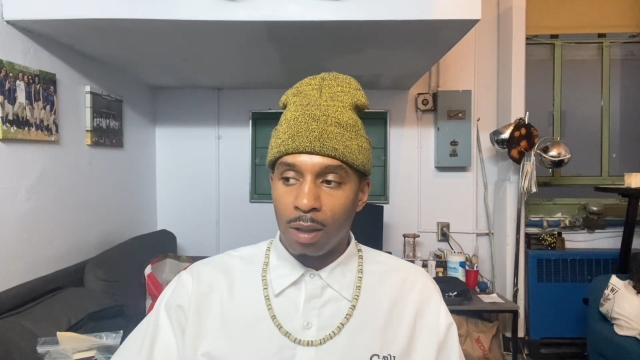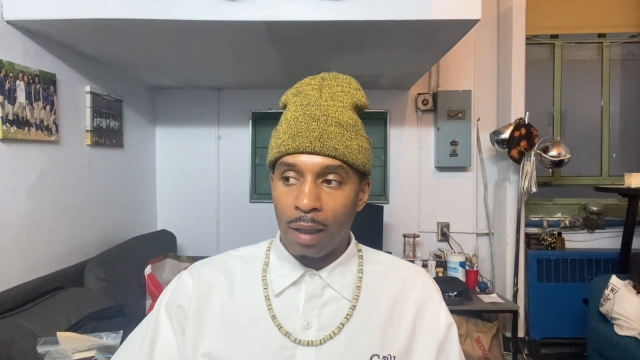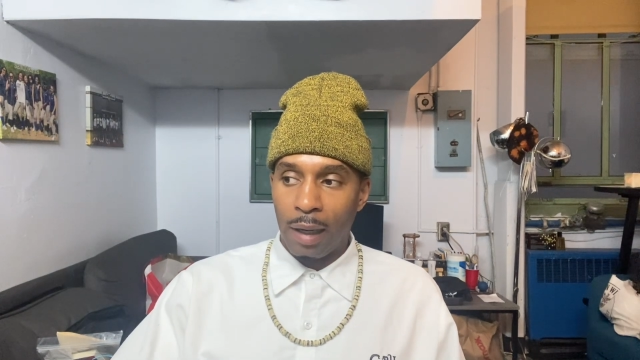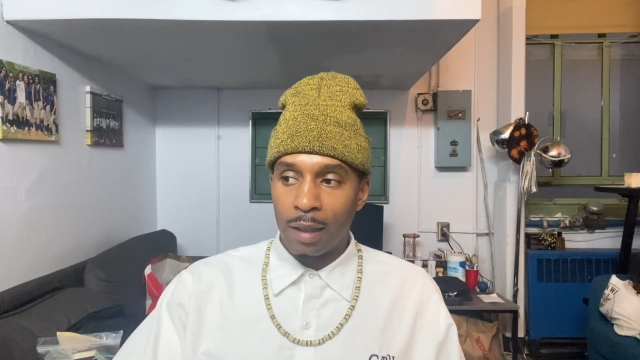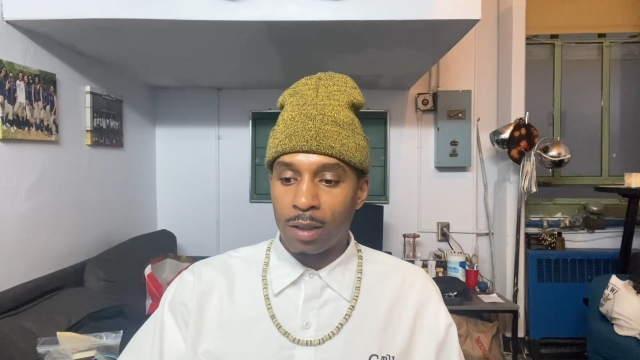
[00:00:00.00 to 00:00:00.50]

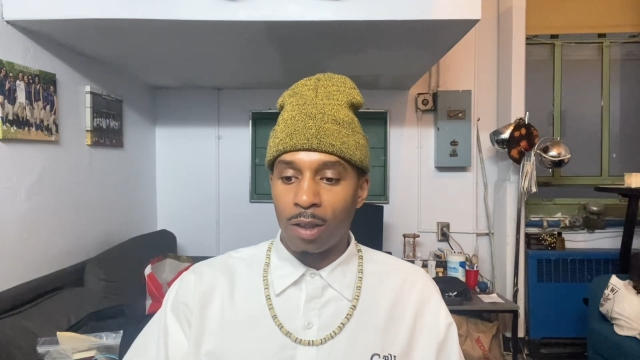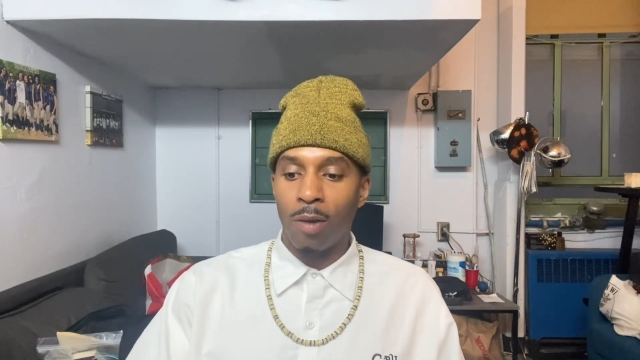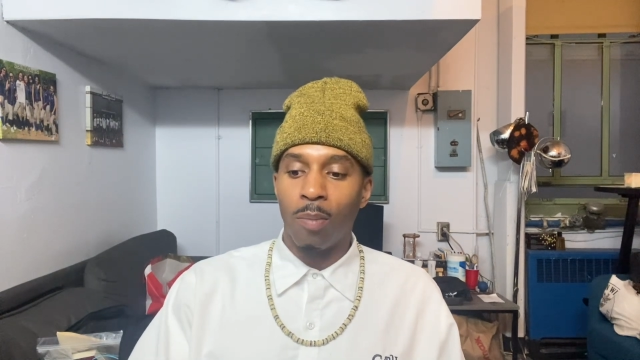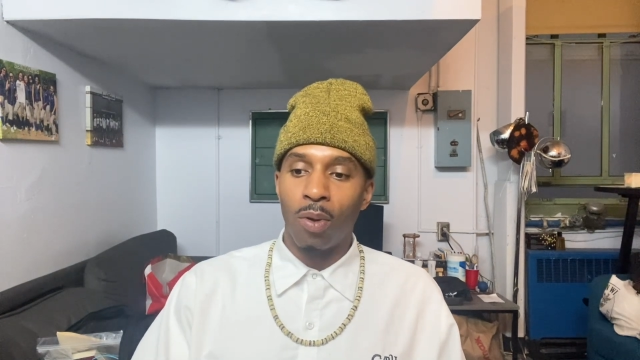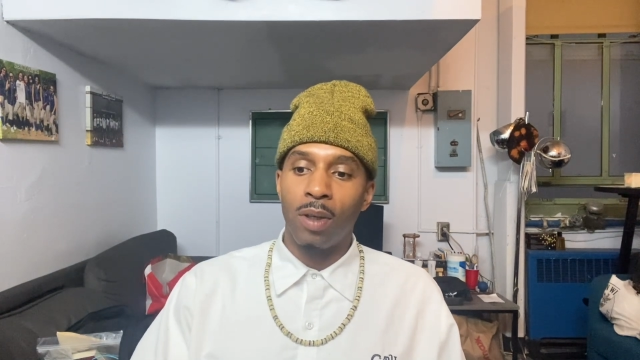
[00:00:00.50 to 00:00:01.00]
at a
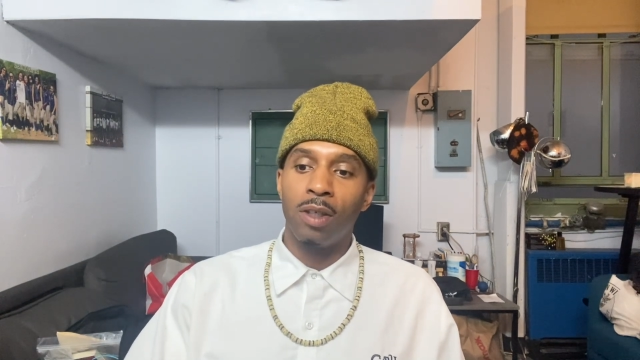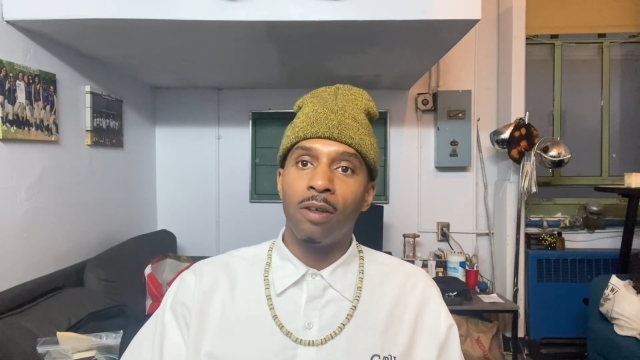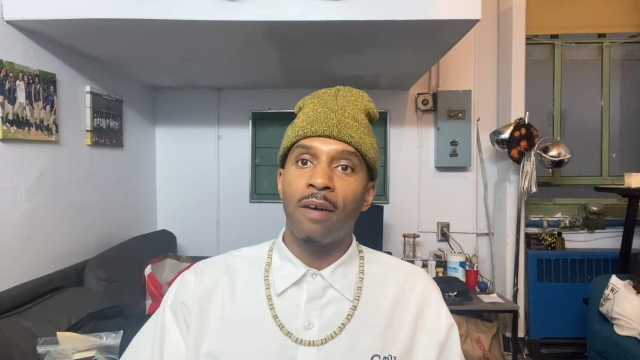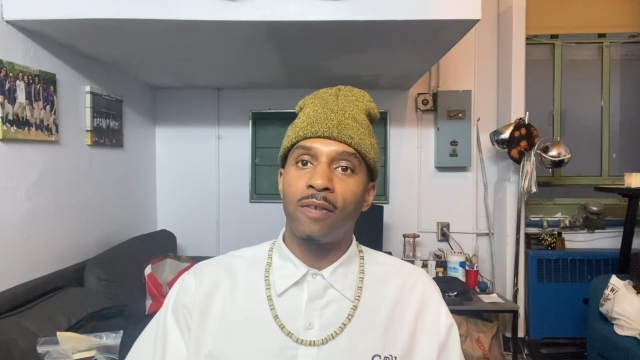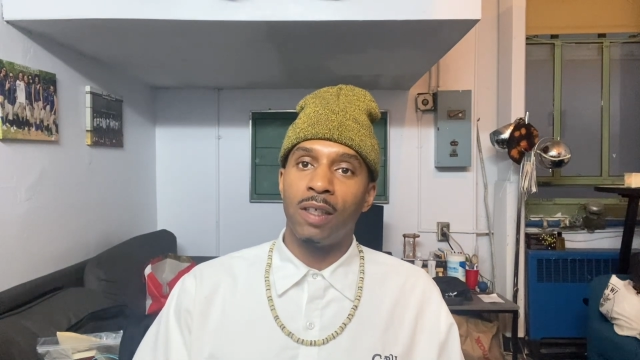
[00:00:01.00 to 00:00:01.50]
certain point, you
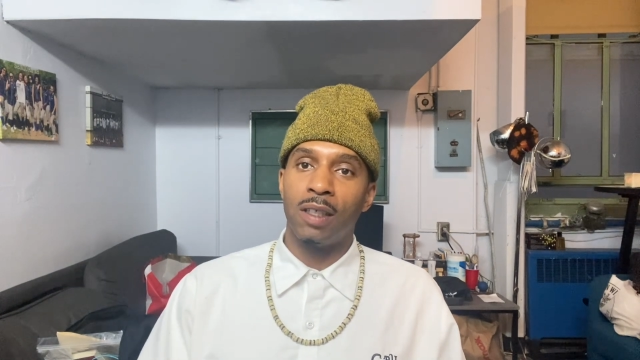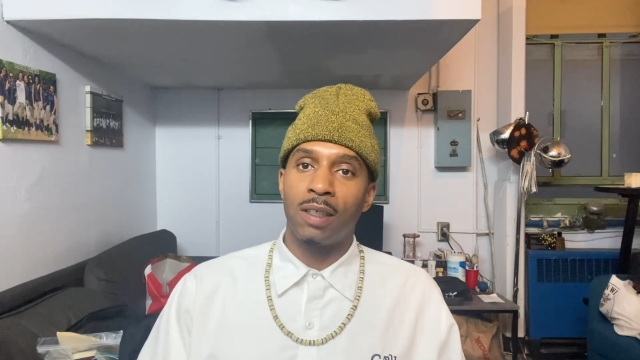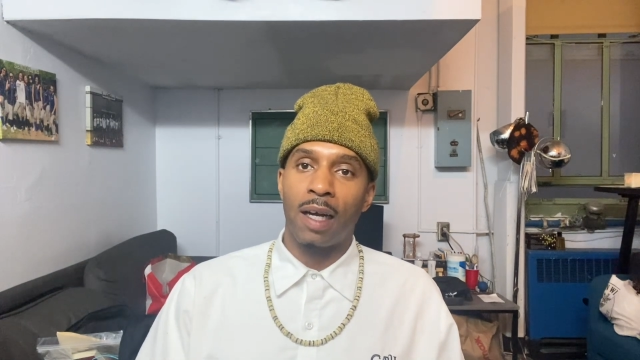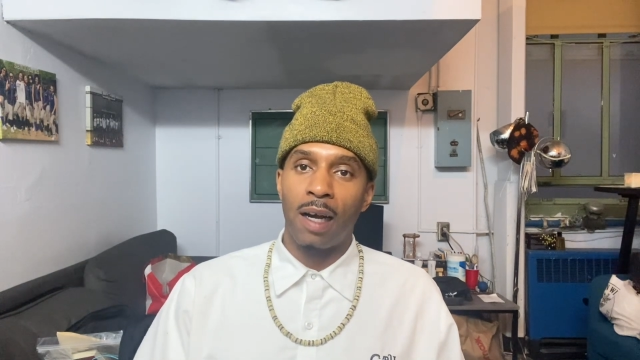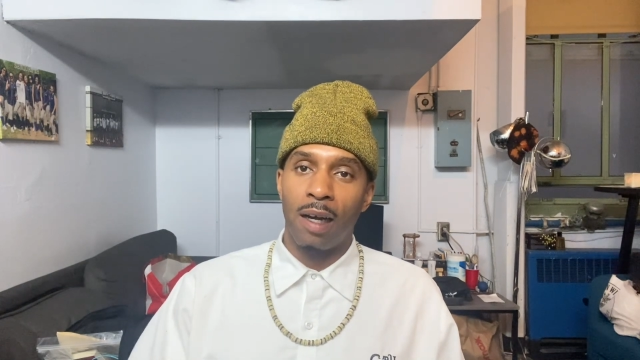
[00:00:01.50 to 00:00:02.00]
have to
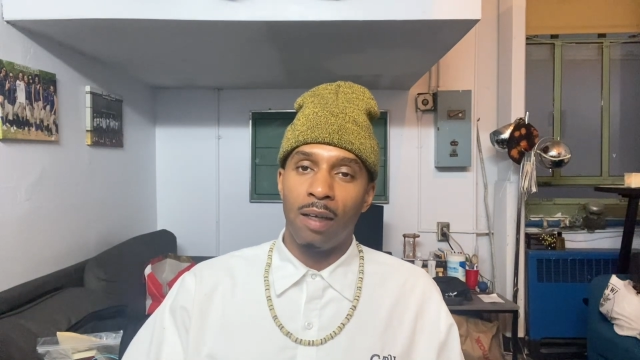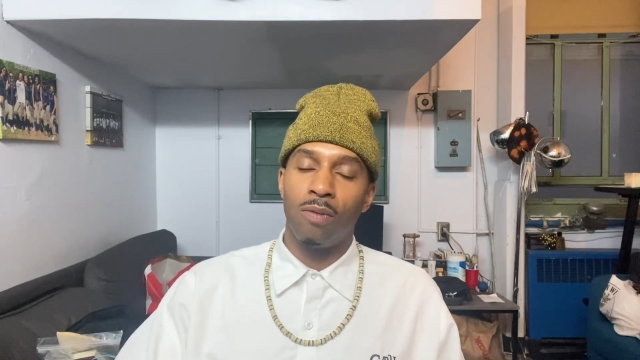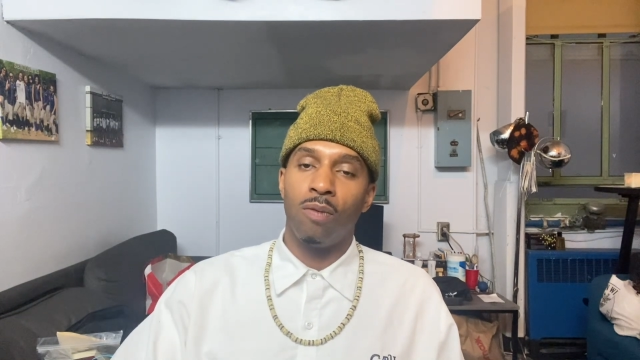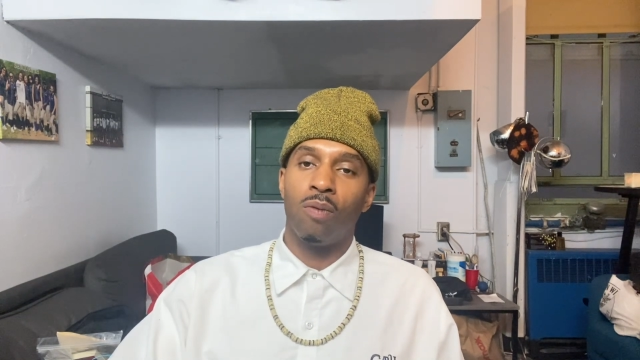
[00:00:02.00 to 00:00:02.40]
decide